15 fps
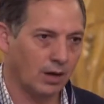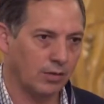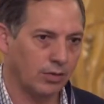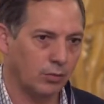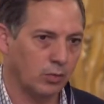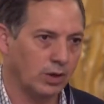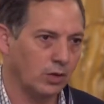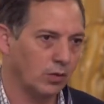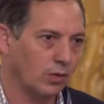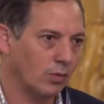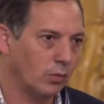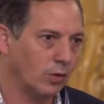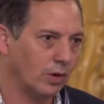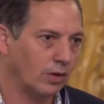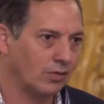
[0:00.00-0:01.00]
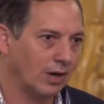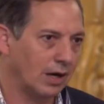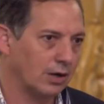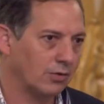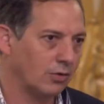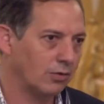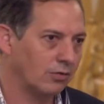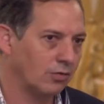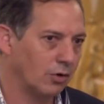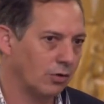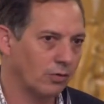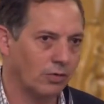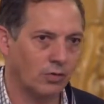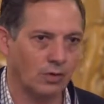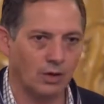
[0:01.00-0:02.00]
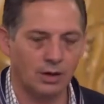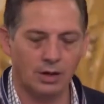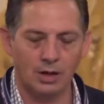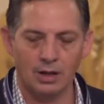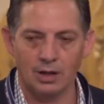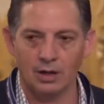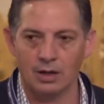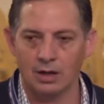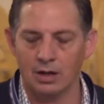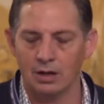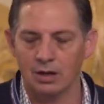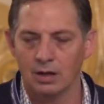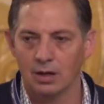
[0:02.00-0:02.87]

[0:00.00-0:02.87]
three doctors, nurse, and a